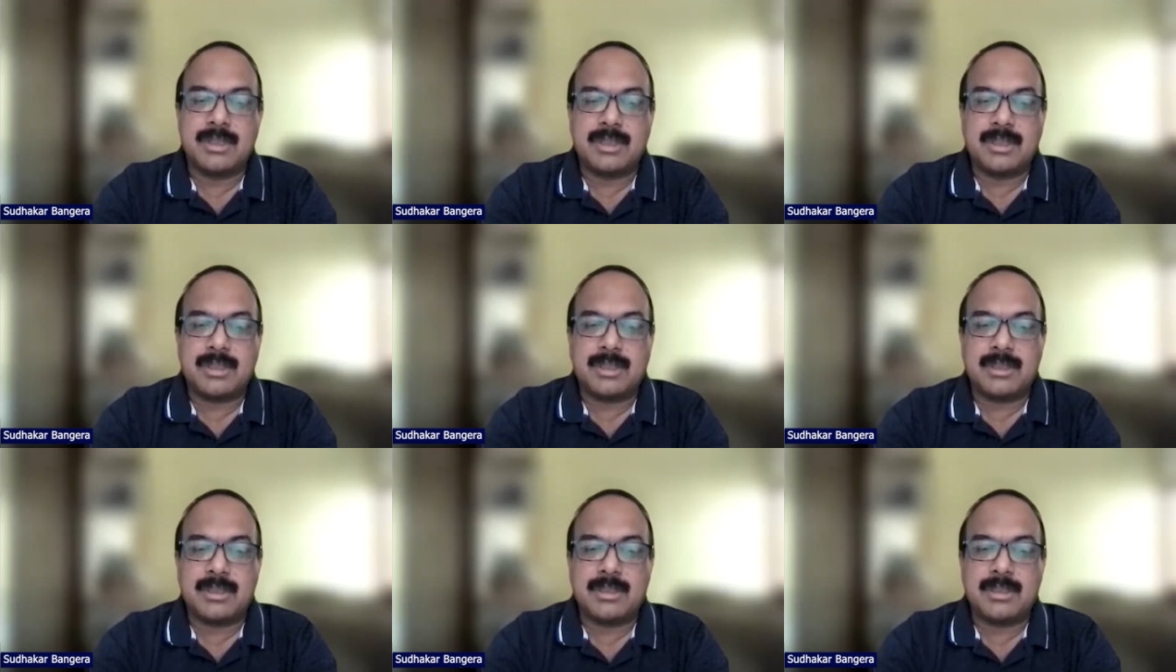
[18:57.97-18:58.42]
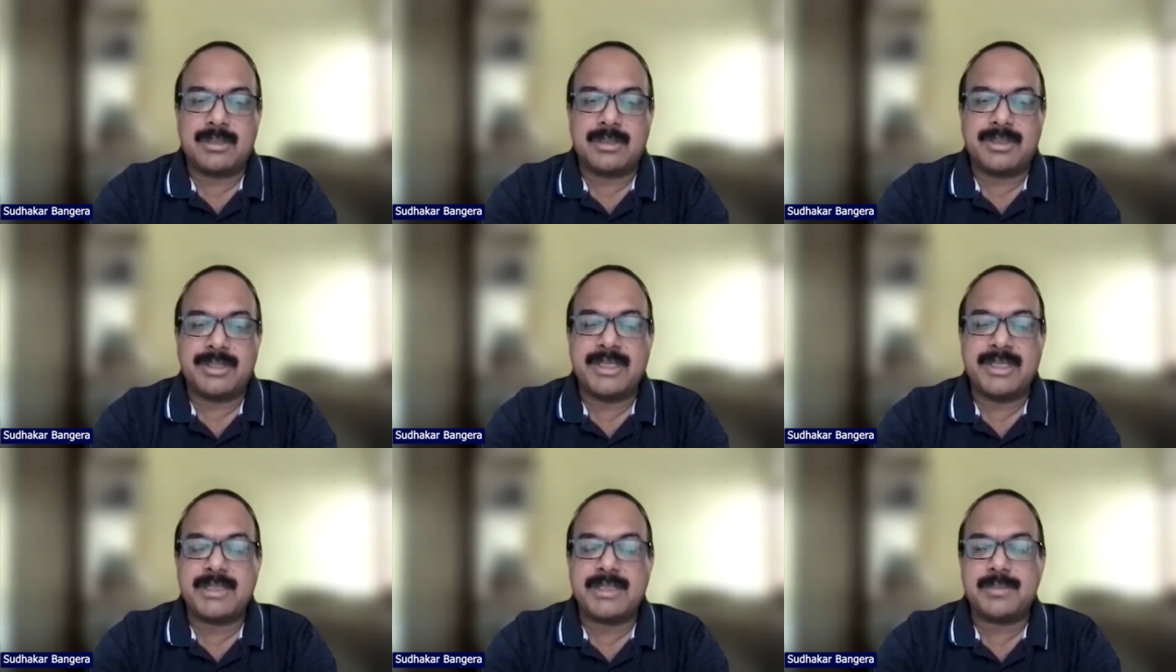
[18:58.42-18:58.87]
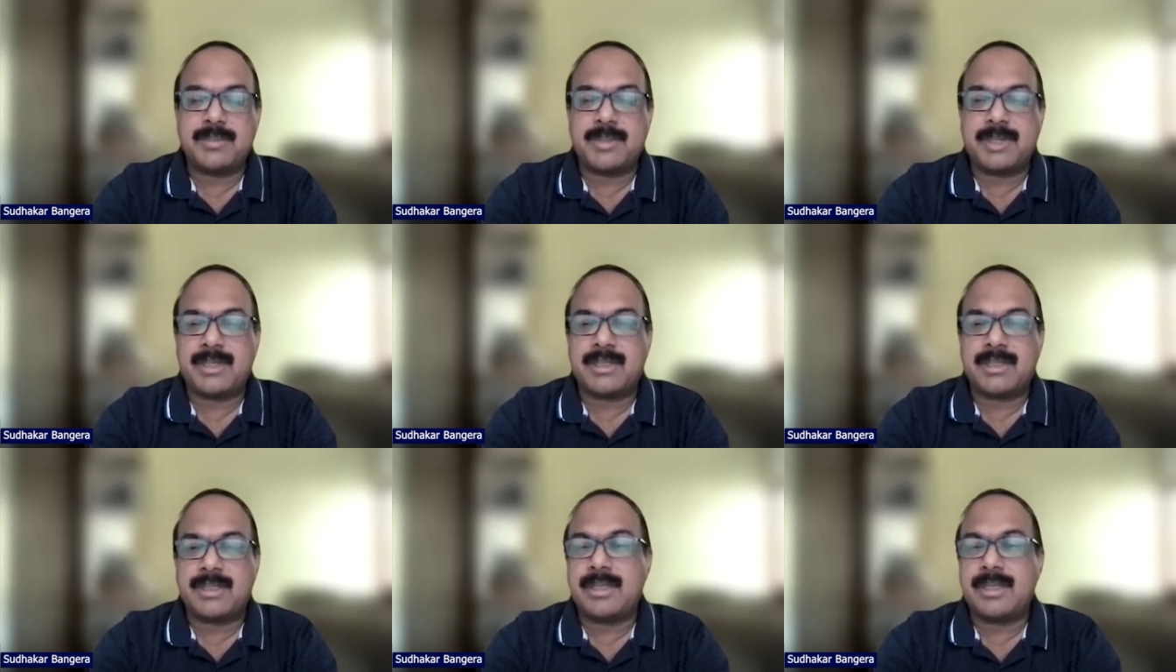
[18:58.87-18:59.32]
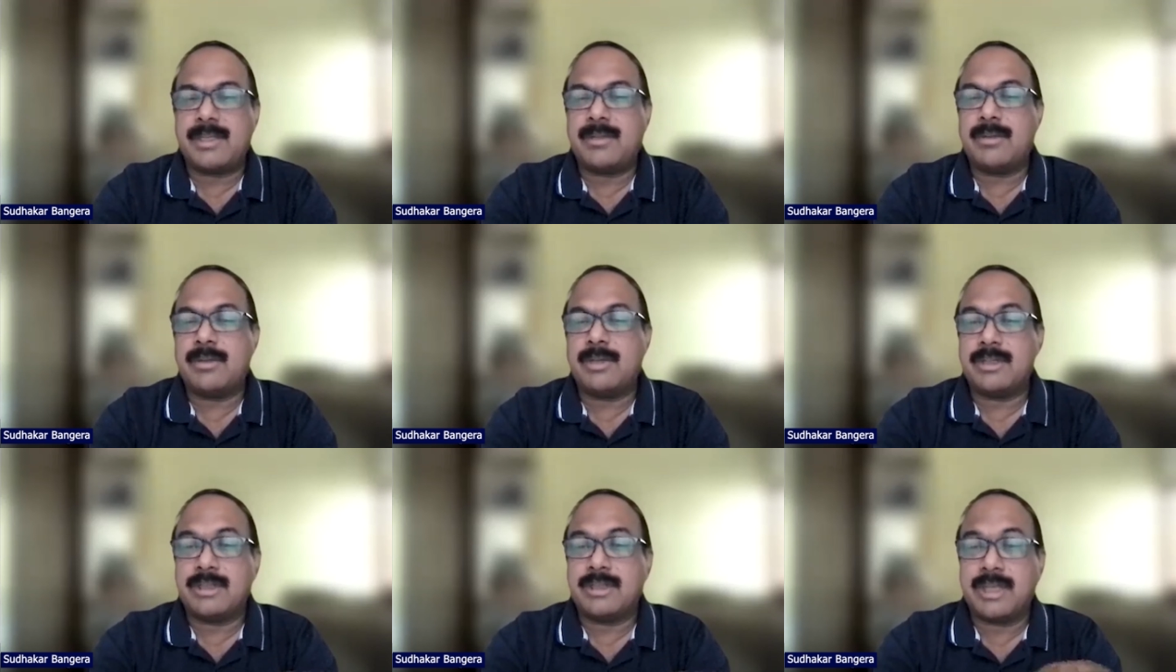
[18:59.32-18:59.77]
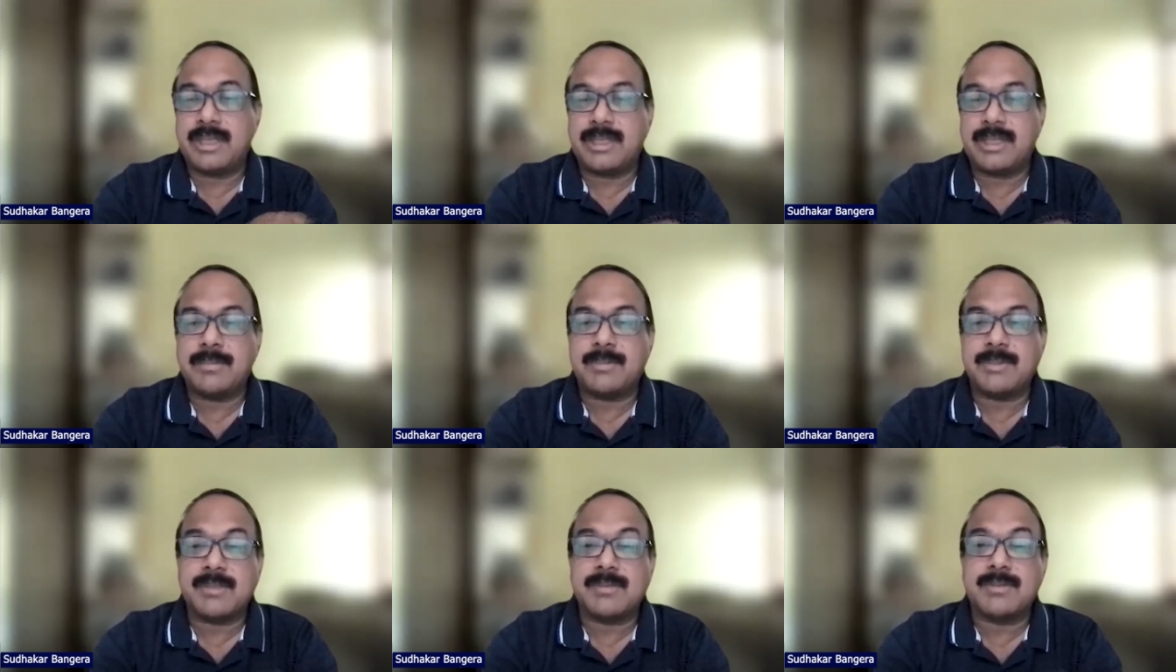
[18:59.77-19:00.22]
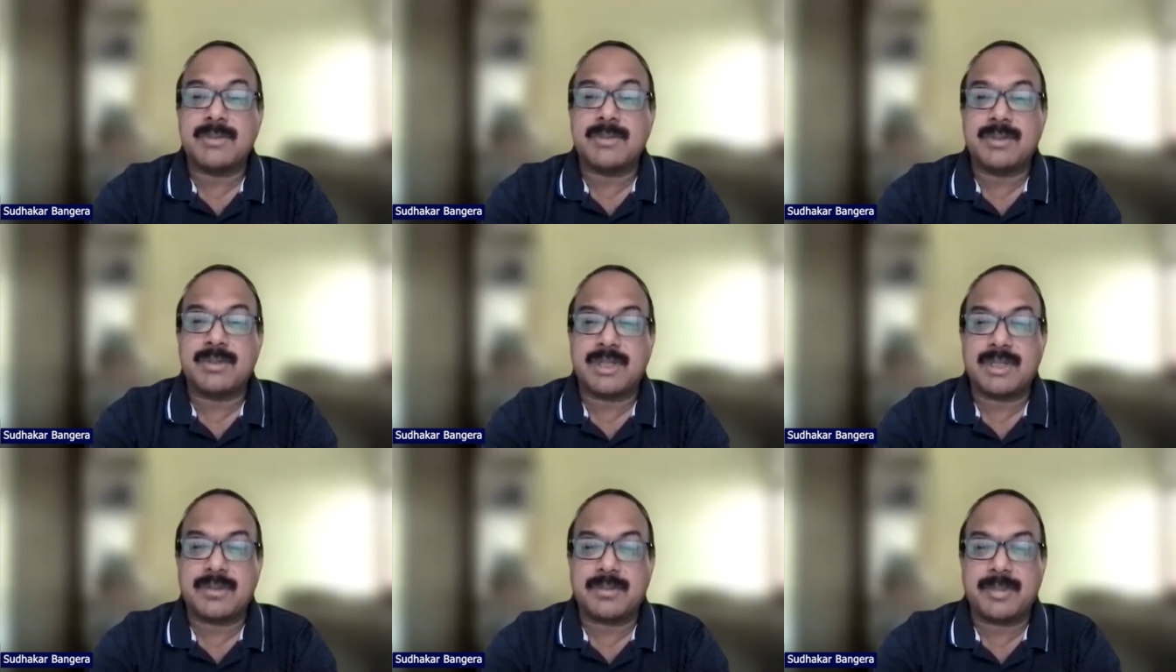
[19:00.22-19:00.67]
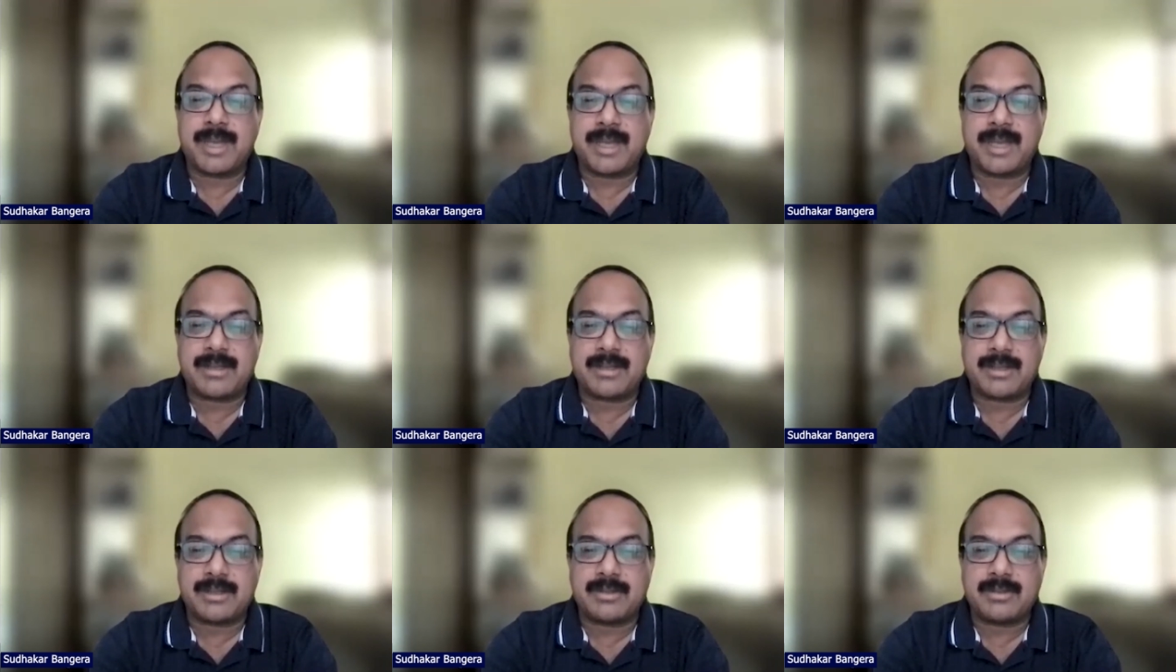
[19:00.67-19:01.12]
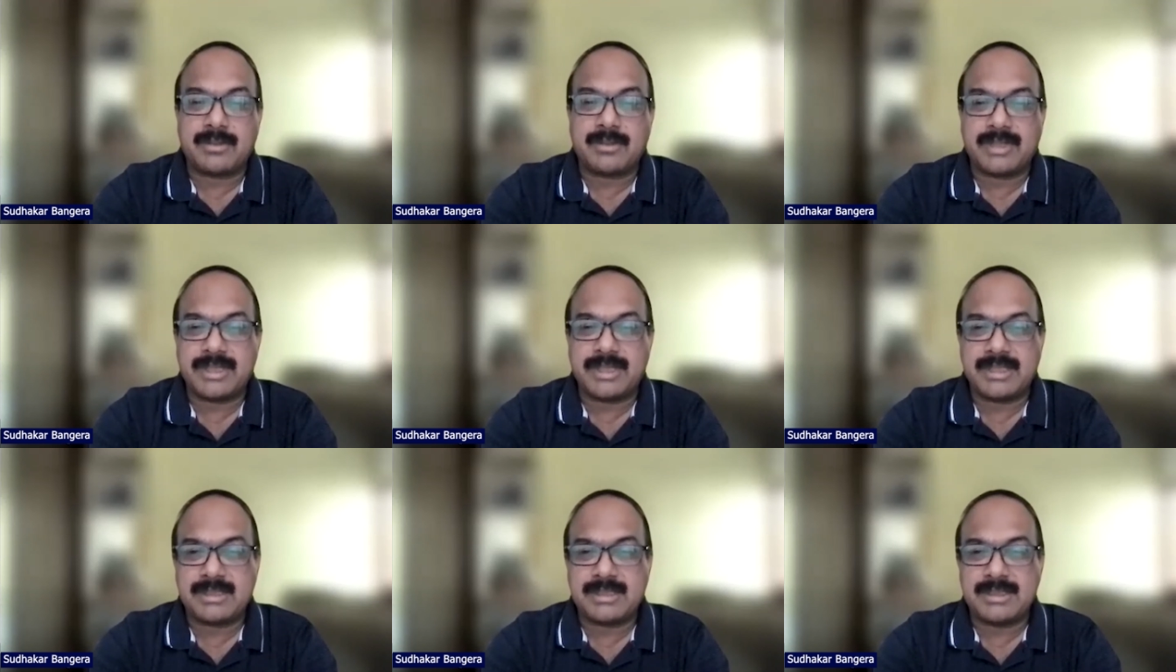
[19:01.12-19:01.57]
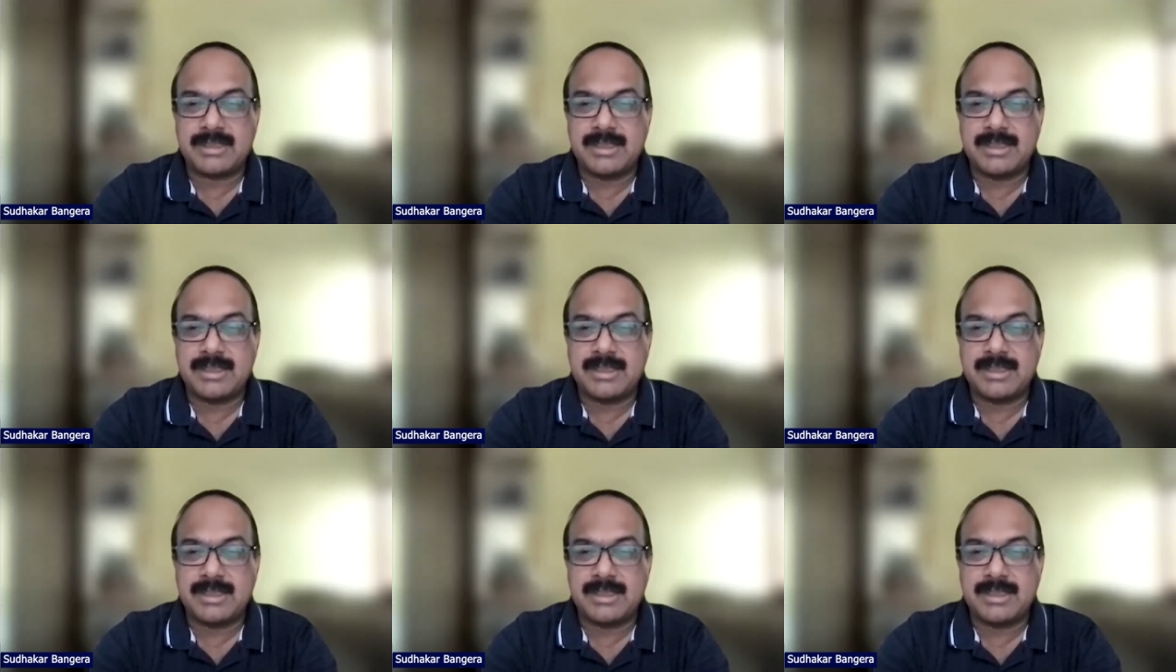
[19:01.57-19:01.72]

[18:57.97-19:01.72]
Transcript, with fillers: uh, teach but they do they themselves don't have background to teach